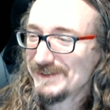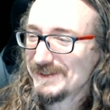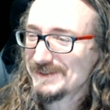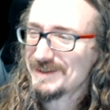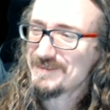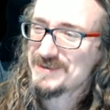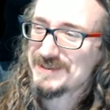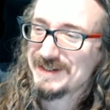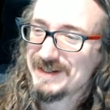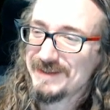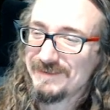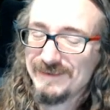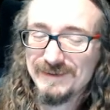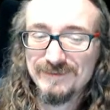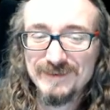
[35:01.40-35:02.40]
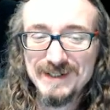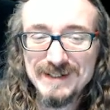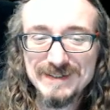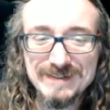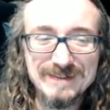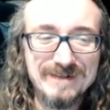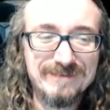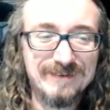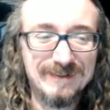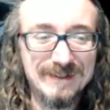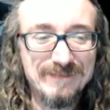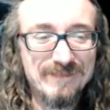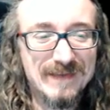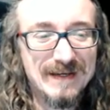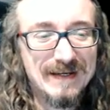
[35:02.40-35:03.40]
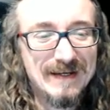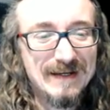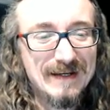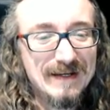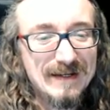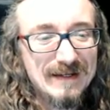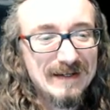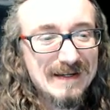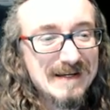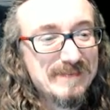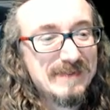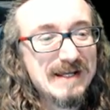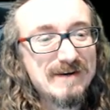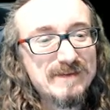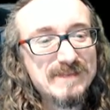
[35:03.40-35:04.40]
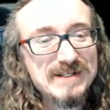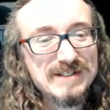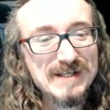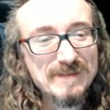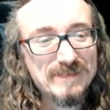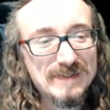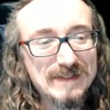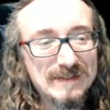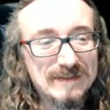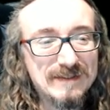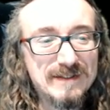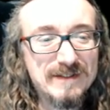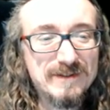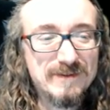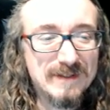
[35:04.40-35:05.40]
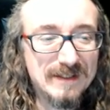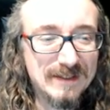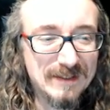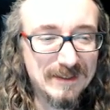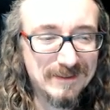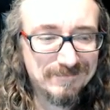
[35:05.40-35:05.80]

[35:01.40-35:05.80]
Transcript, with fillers: almost like it, it reads differently. Uh, but that would be something, you know. Uh,